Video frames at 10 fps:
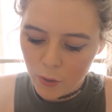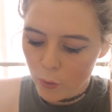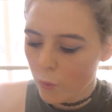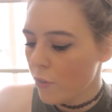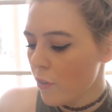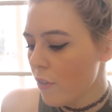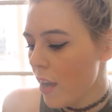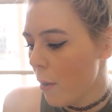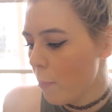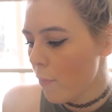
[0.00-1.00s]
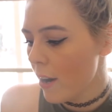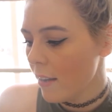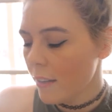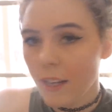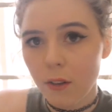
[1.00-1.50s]
So it's just, yeah, a
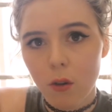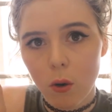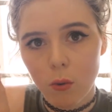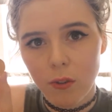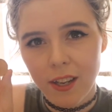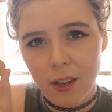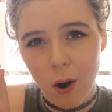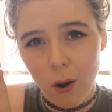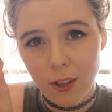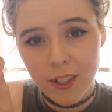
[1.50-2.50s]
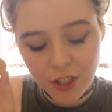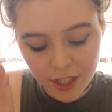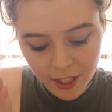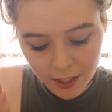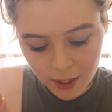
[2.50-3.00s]
browny, goldy,
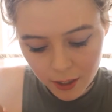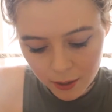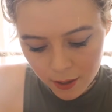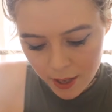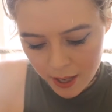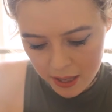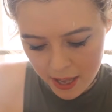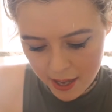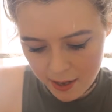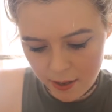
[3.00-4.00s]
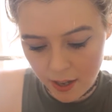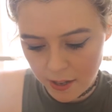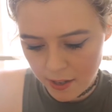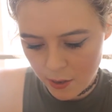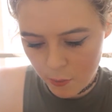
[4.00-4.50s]
orangey color, and I
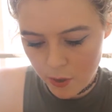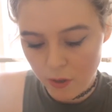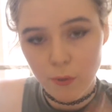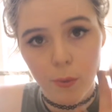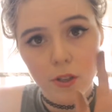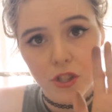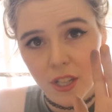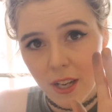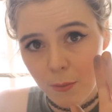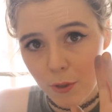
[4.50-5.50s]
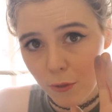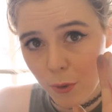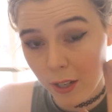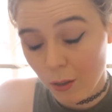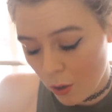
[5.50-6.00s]
think when you swatch it comes off
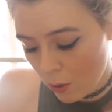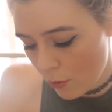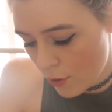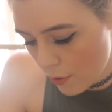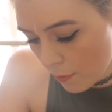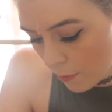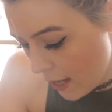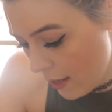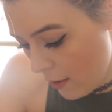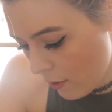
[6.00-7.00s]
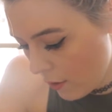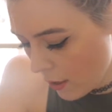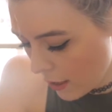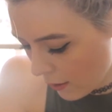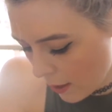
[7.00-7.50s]
quite gold, and
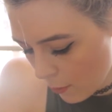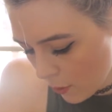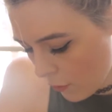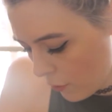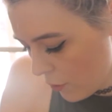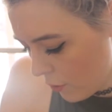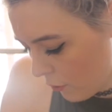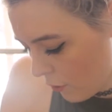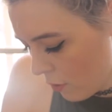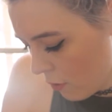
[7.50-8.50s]
yeah, it comes off just